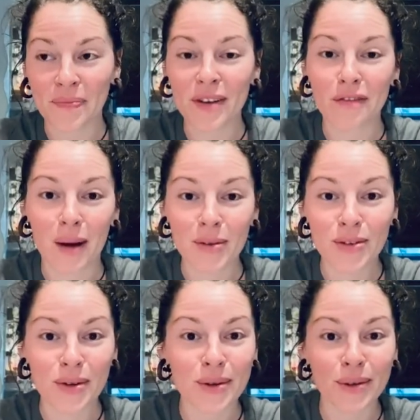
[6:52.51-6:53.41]

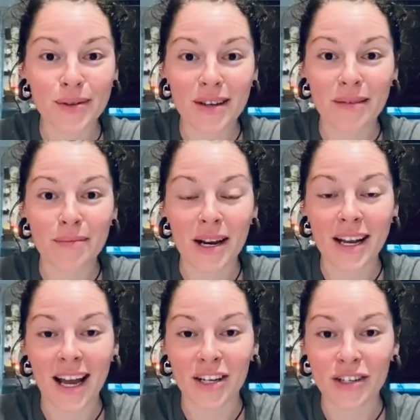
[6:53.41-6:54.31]
pharmaceuticals and
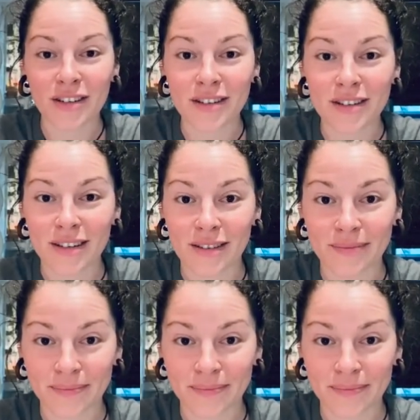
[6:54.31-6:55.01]
medications, and